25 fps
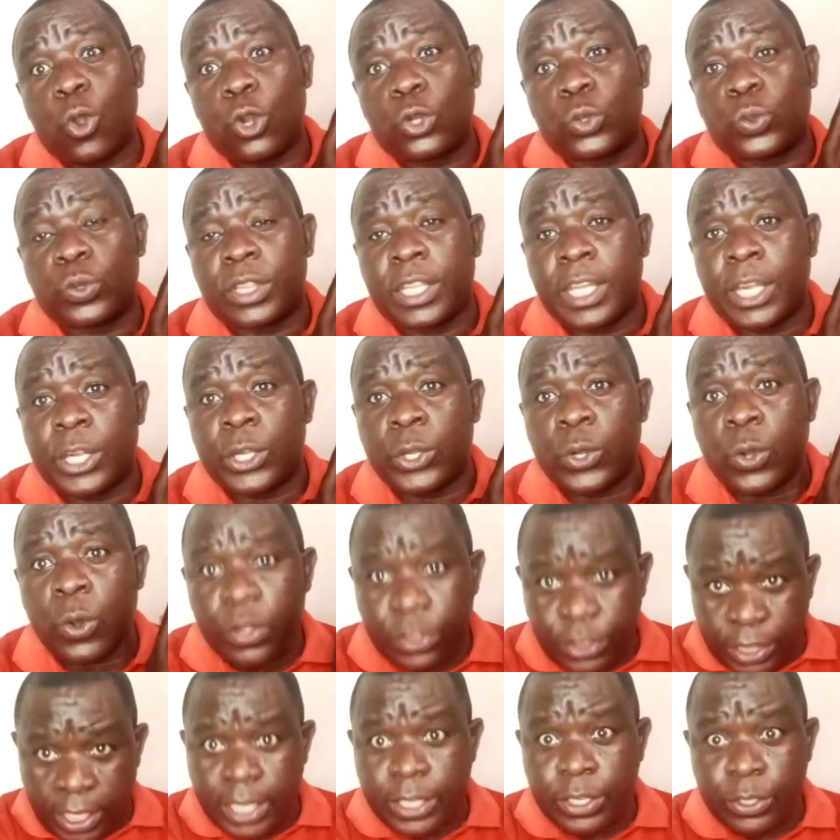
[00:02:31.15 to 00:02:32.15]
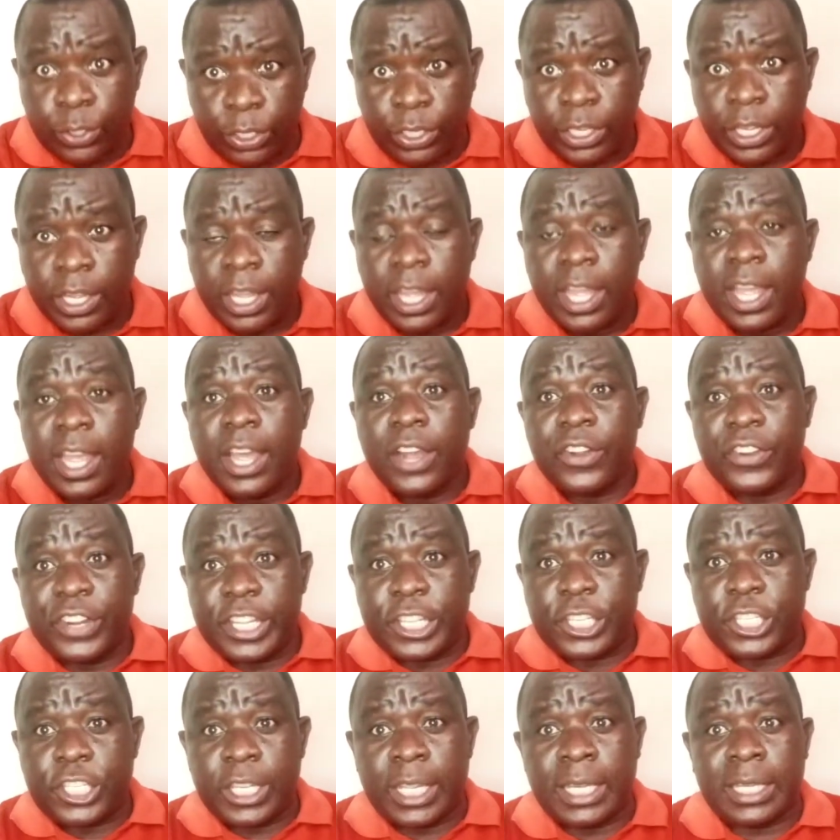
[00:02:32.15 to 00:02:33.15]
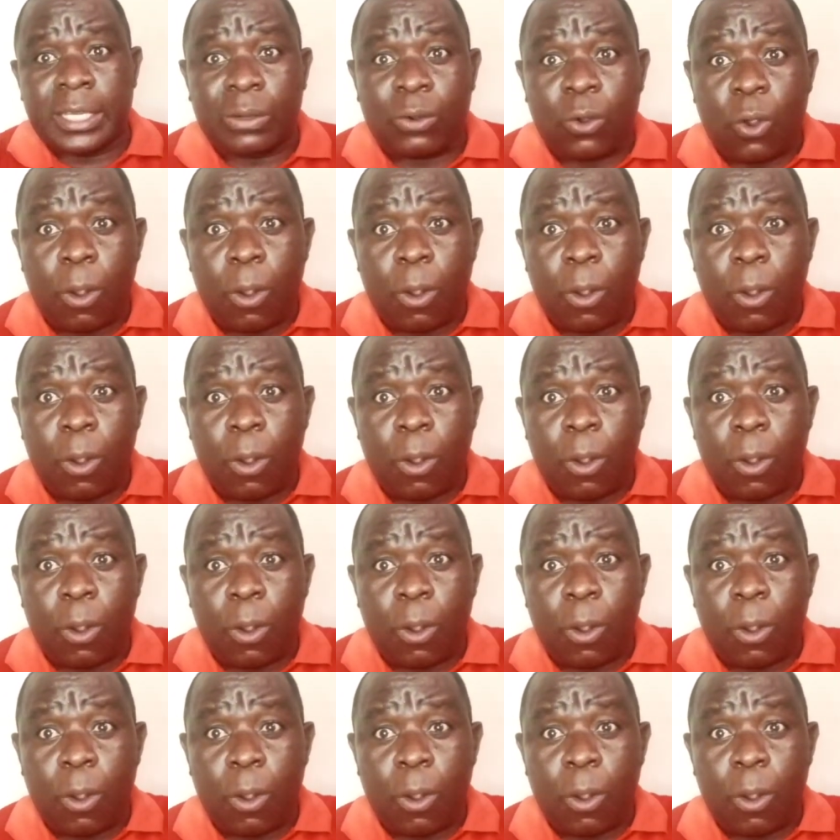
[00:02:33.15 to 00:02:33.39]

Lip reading: go to the northern region,